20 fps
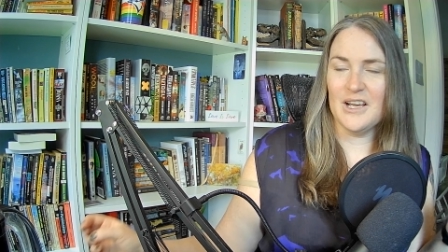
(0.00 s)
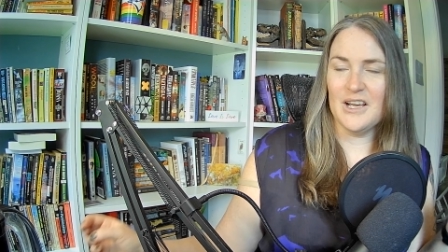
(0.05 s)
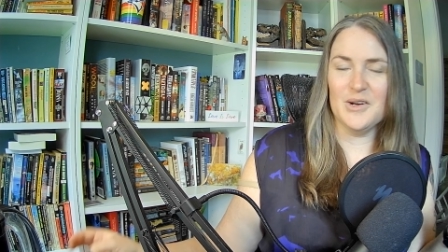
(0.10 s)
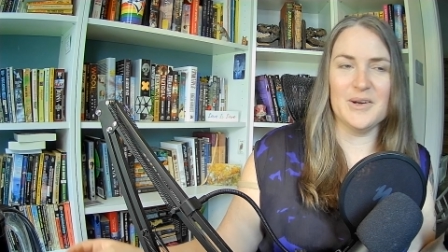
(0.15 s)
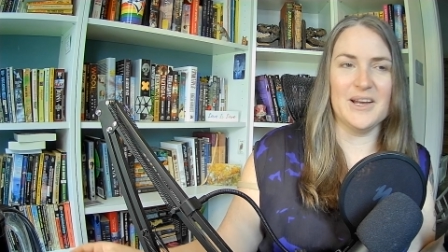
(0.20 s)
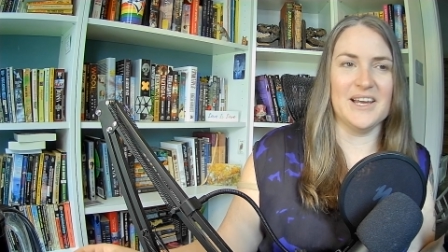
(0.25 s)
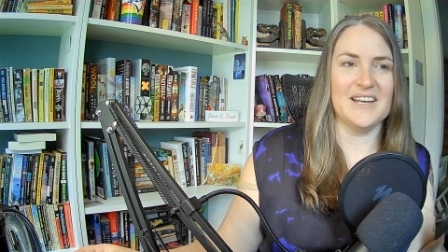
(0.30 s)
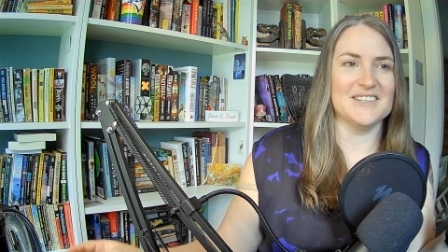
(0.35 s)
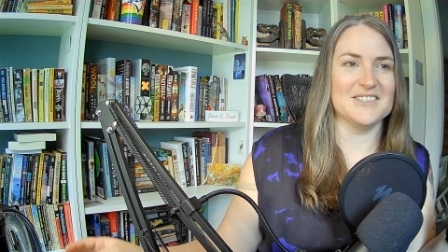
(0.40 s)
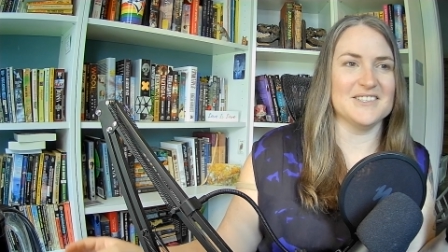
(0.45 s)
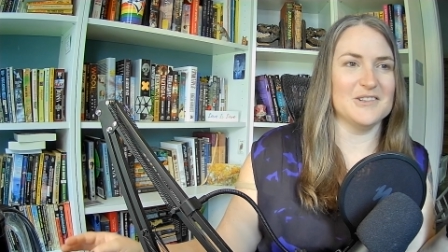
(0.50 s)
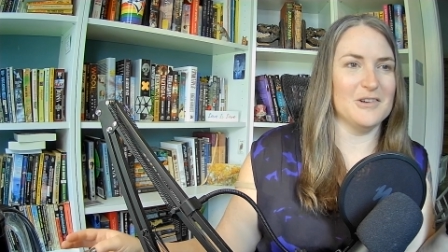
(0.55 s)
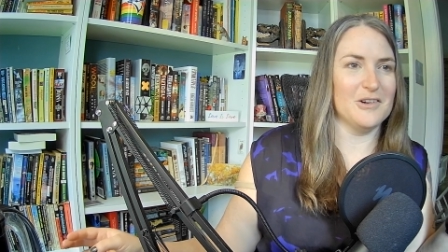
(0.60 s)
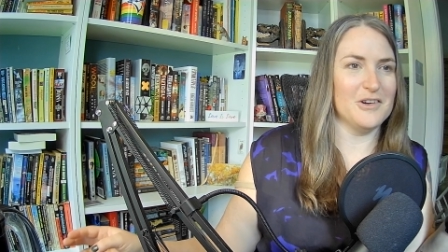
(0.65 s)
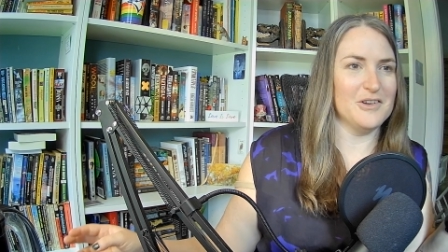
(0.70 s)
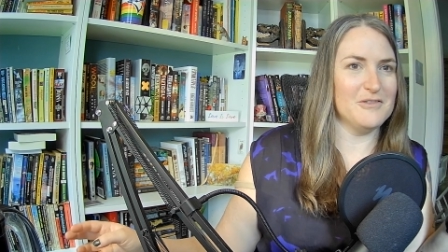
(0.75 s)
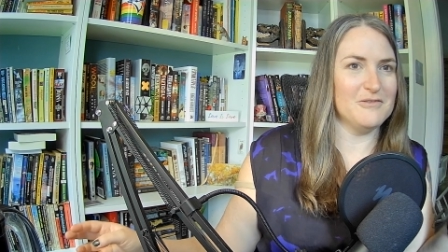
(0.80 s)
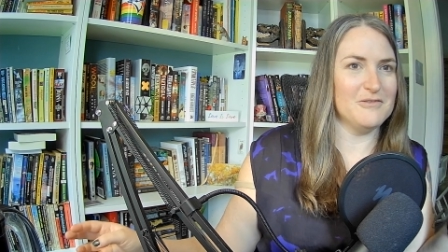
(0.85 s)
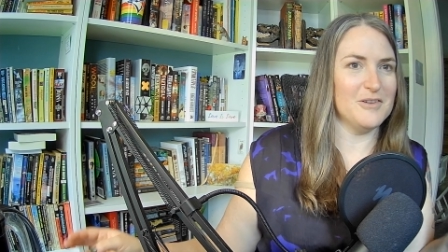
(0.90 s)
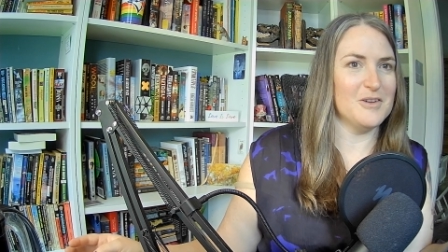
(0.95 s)
okay, so are
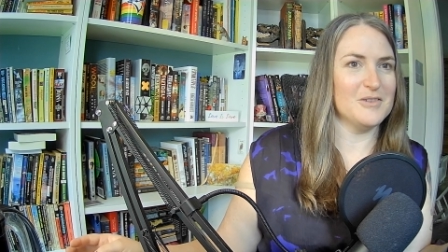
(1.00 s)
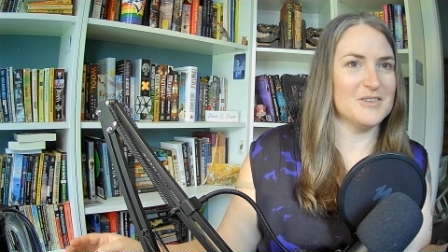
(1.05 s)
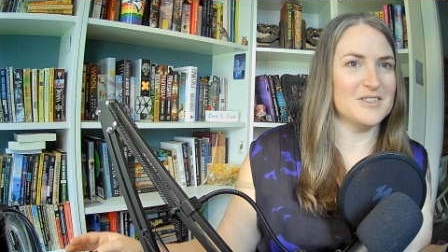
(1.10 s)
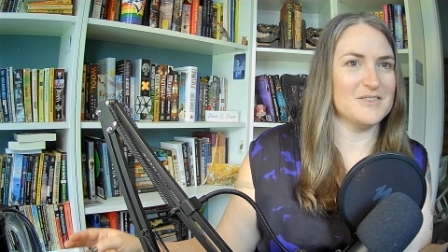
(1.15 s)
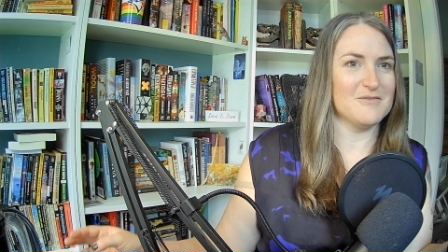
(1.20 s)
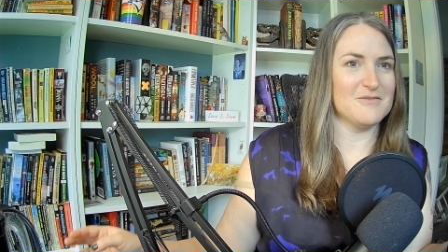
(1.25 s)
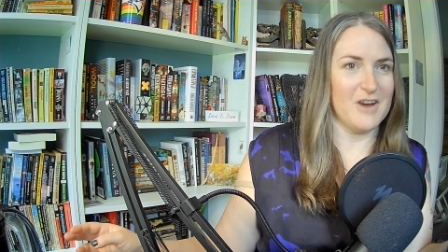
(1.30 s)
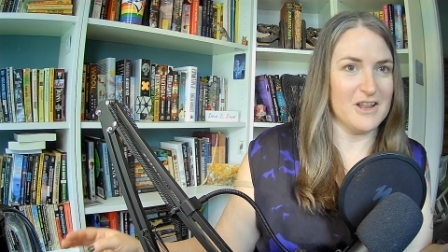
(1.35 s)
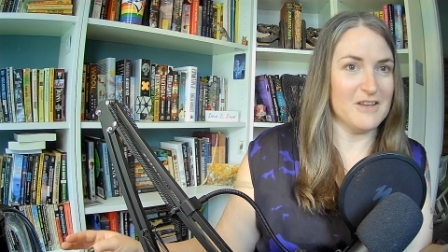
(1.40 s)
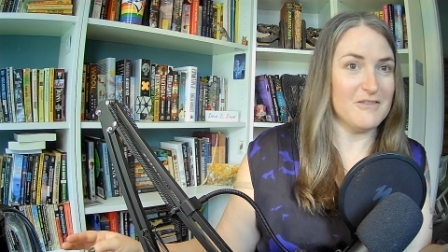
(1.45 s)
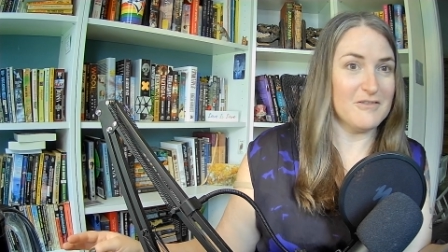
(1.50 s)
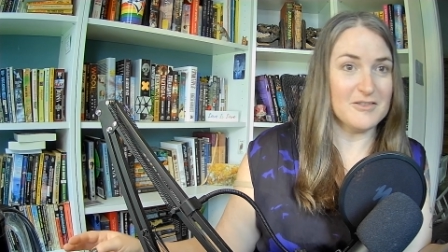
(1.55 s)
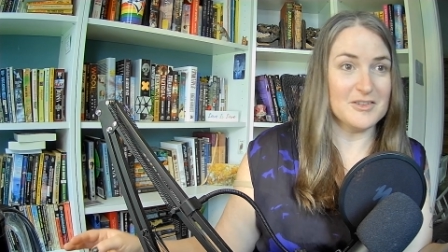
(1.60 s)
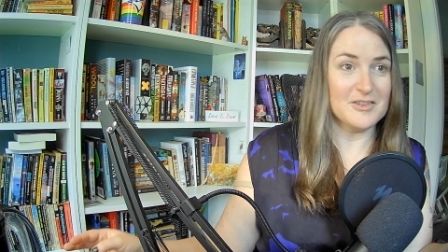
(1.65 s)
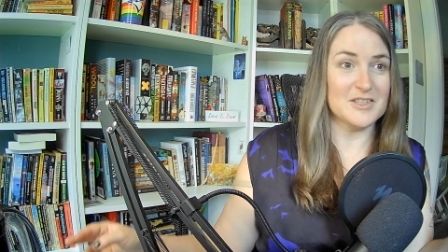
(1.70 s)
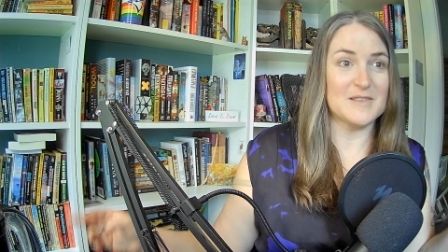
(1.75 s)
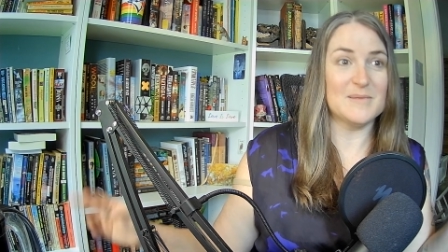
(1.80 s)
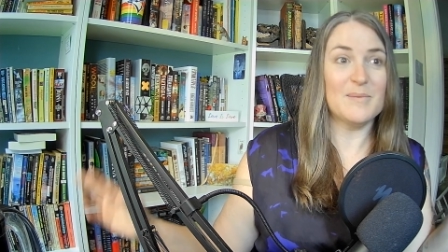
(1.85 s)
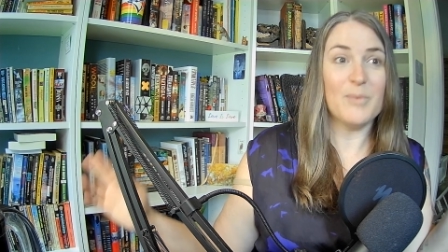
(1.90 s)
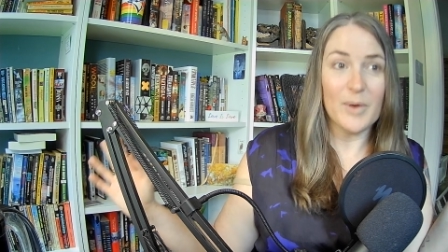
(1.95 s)
you folks ready for the
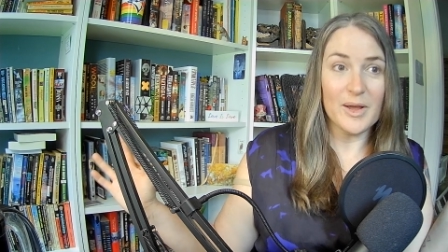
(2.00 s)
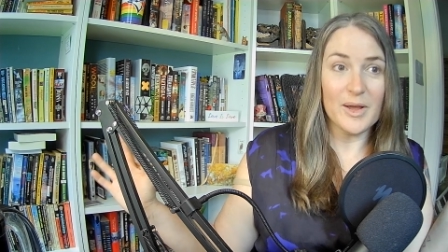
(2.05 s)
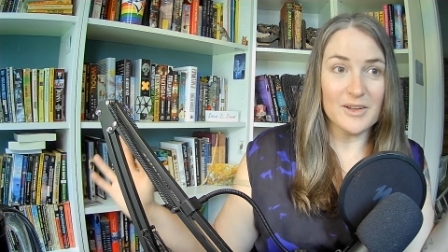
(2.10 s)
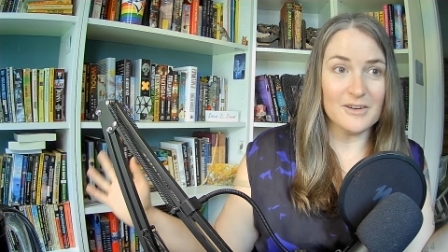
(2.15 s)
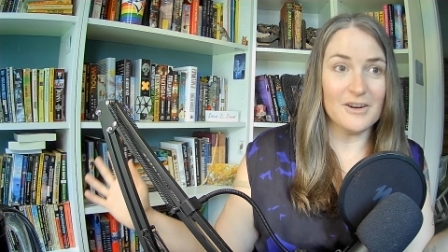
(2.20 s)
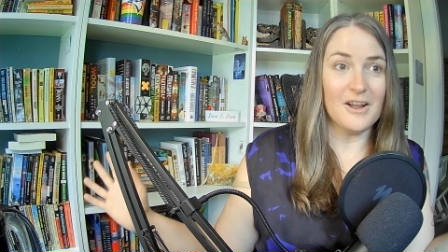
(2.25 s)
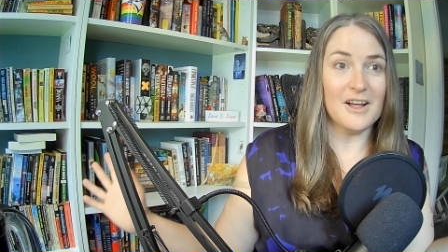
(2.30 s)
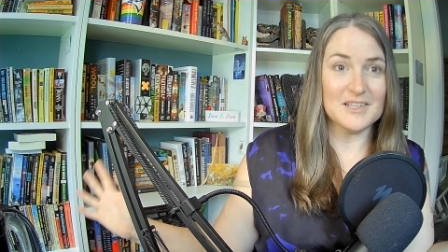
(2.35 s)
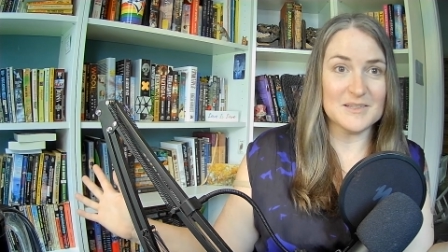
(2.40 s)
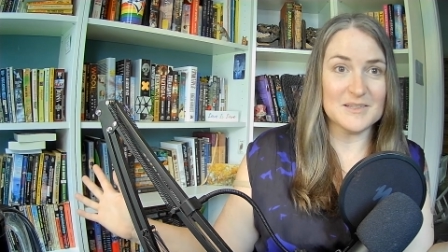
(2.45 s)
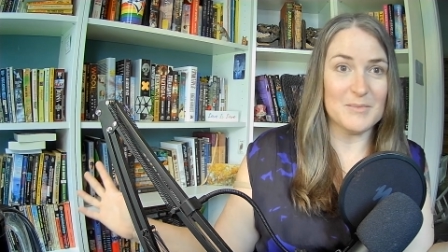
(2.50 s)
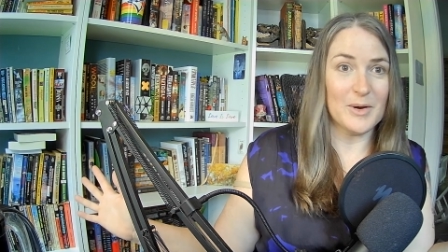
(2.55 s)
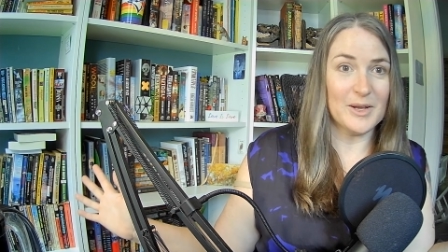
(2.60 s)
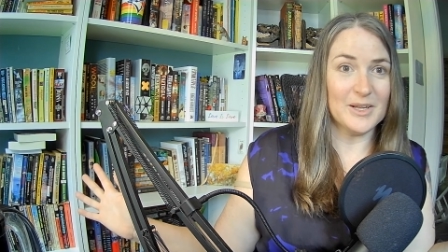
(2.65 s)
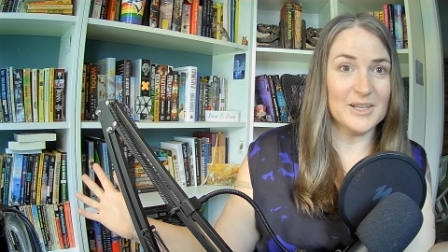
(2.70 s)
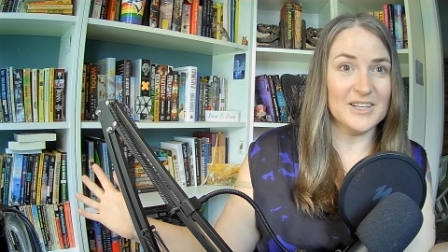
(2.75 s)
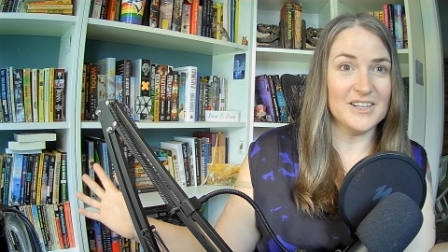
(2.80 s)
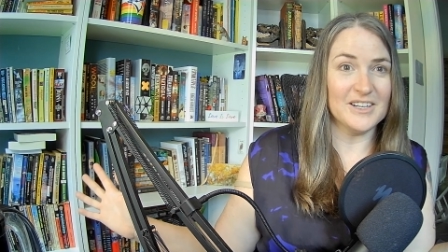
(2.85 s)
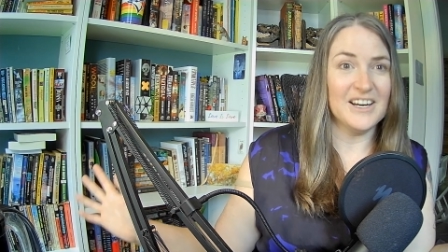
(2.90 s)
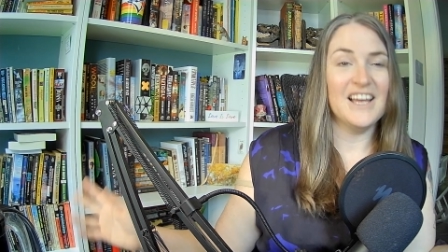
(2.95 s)
spoiler not
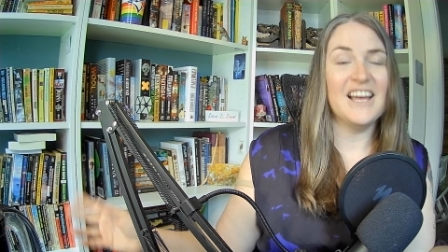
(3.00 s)
spoiler?